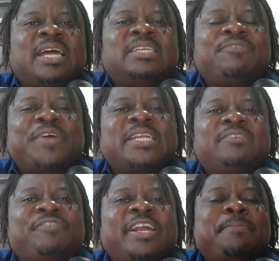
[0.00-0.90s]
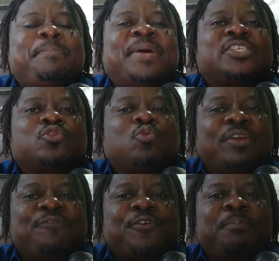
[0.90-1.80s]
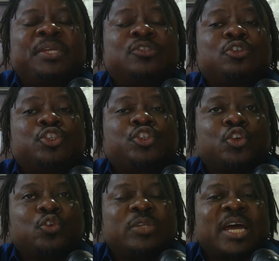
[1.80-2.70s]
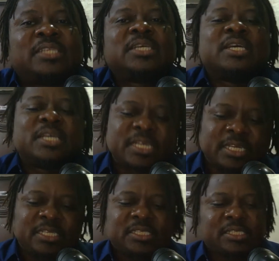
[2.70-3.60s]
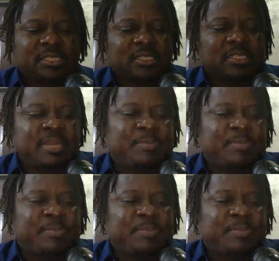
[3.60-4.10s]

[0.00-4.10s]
And the very best way for me to show you that is,